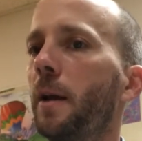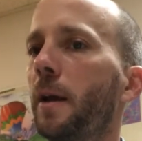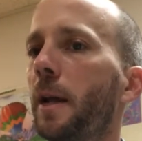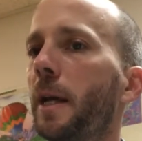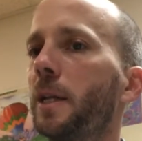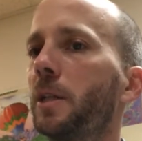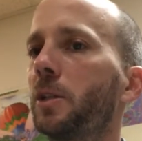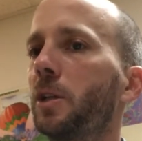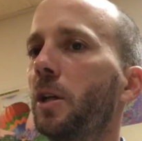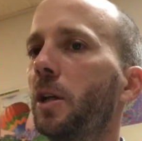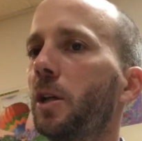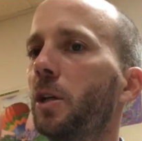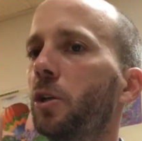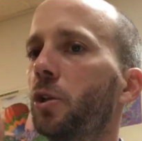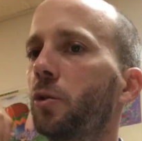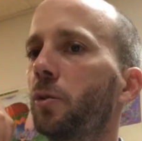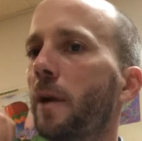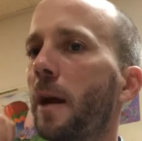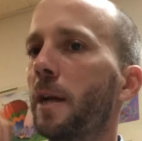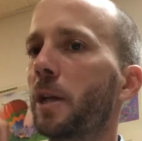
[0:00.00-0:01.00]
is going to
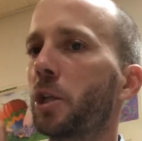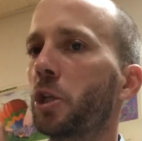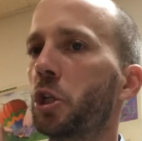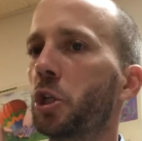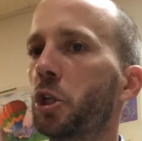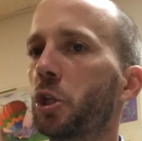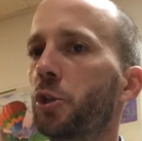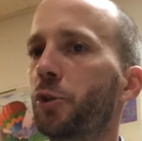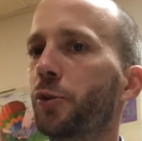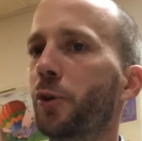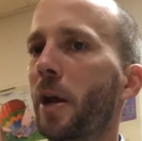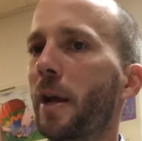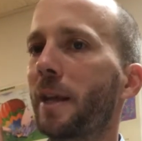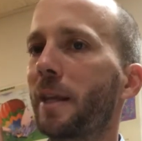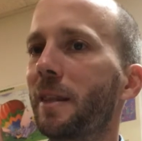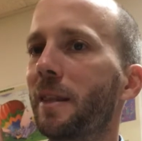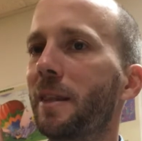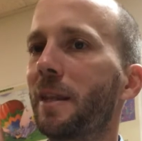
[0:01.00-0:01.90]
try to strike